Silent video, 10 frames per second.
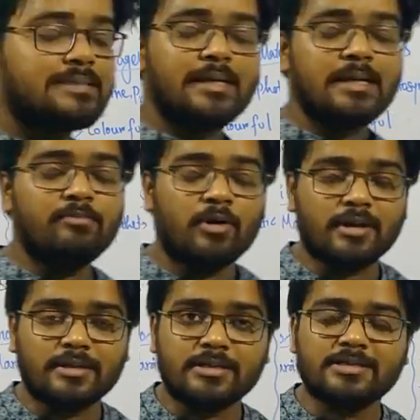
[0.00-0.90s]
that
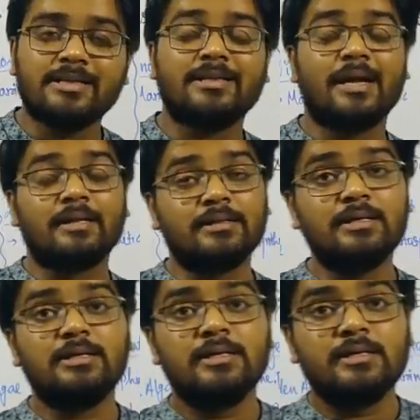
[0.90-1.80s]
important thing is that they are
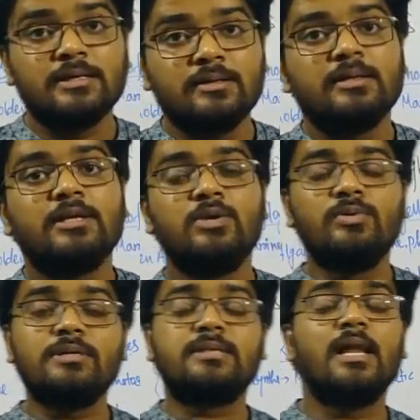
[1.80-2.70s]
the
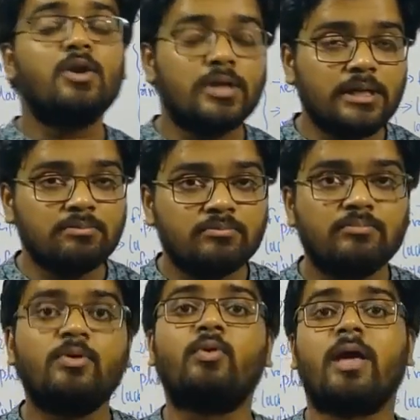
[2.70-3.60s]
unicellular
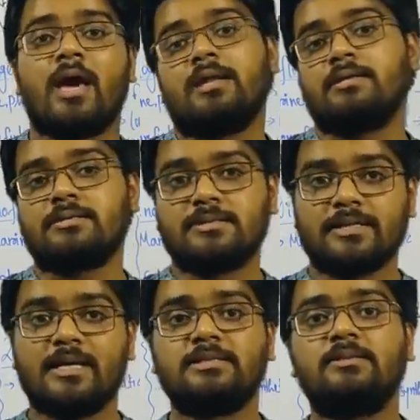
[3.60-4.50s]
prokaryotes.
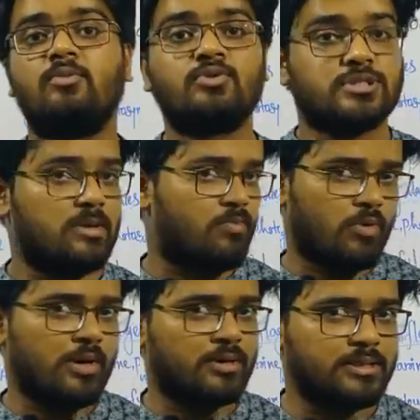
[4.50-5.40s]
That is the most
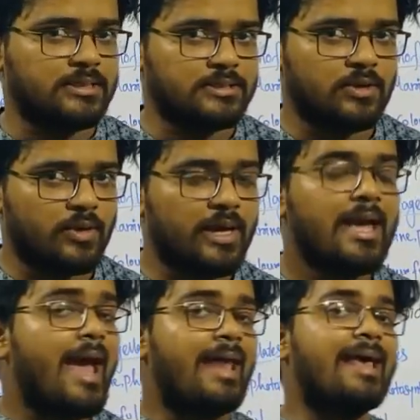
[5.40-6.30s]
important things. Okay,
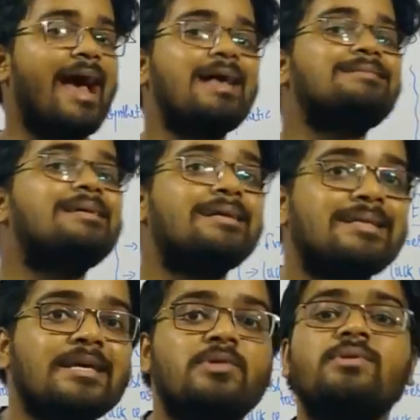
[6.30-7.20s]
and as they are
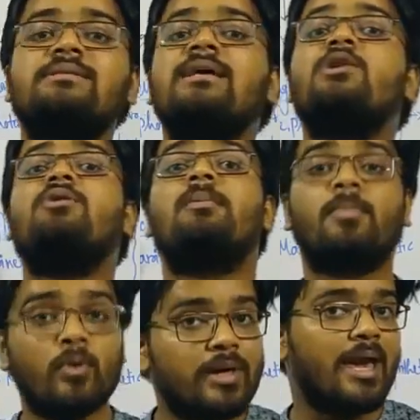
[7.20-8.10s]
the unicellular
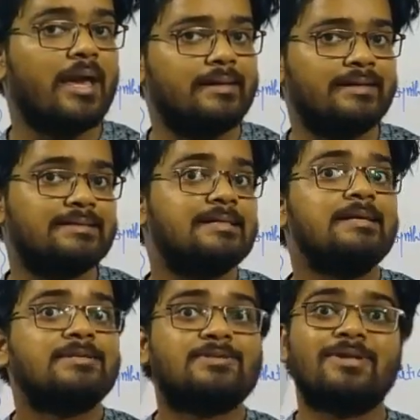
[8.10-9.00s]
prokaryotes,
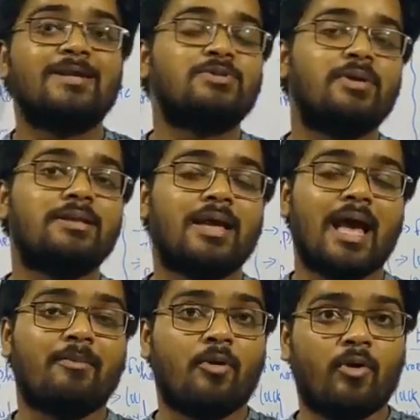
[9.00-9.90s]
so that's why they
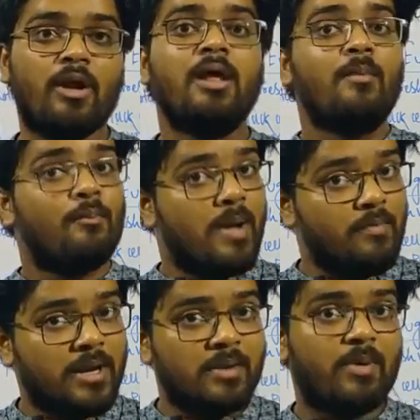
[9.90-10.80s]
have all
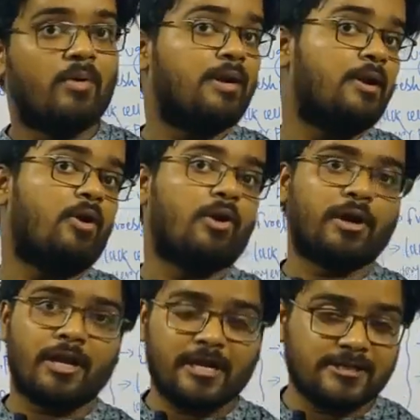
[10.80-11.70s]
membrane bounded
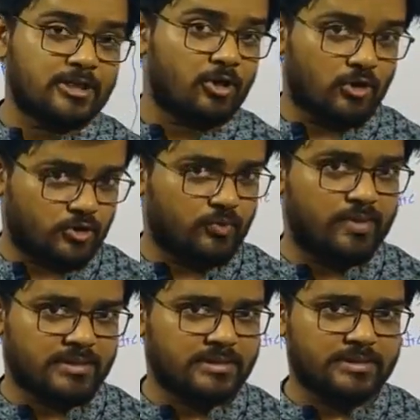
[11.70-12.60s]
organelles are also
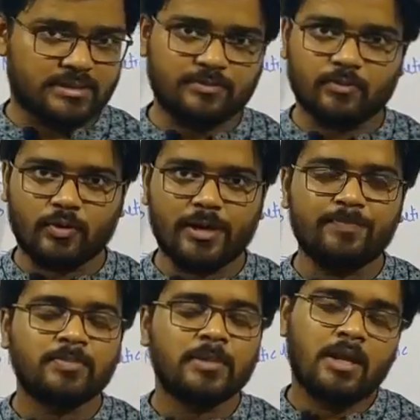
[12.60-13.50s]
present.
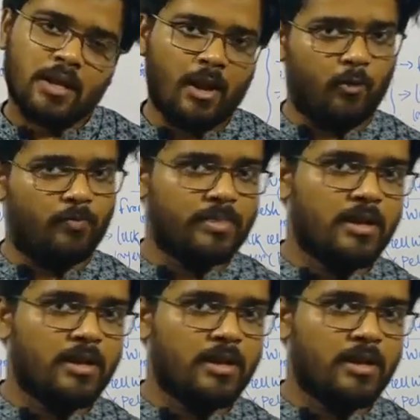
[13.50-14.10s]
Okay, now